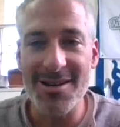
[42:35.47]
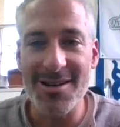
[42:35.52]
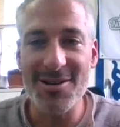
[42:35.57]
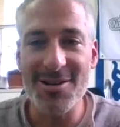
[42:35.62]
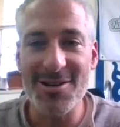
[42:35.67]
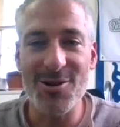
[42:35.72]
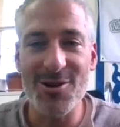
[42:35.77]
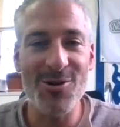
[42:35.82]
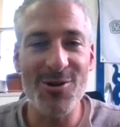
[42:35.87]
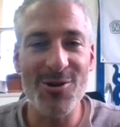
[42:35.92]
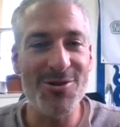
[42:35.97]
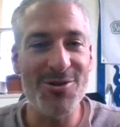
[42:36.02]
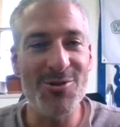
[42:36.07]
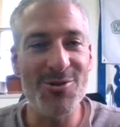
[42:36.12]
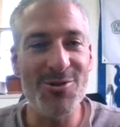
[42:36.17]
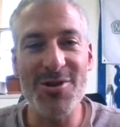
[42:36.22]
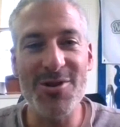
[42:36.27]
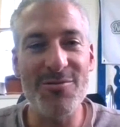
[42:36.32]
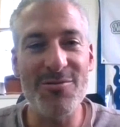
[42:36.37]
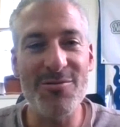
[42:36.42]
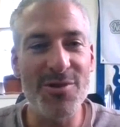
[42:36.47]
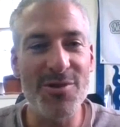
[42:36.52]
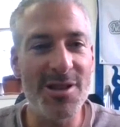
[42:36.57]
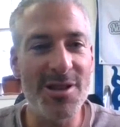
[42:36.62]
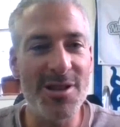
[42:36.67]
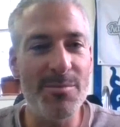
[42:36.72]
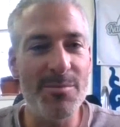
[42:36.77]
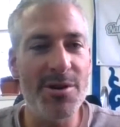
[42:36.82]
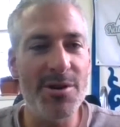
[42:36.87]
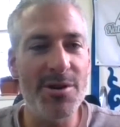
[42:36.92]
You can
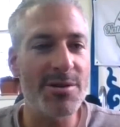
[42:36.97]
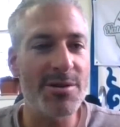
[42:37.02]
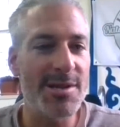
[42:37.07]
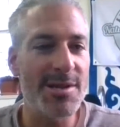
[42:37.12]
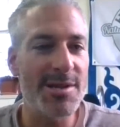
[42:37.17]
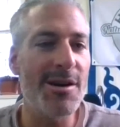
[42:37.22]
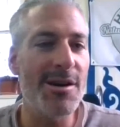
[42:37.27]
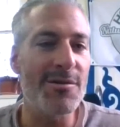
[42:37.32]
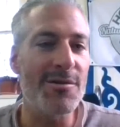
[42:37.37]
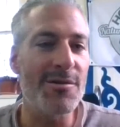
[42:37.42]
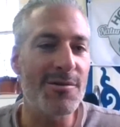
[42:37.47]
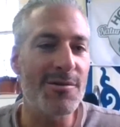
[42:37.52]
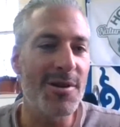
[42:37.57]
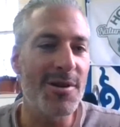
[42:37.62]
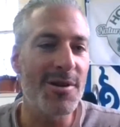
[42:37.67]
really be yourself.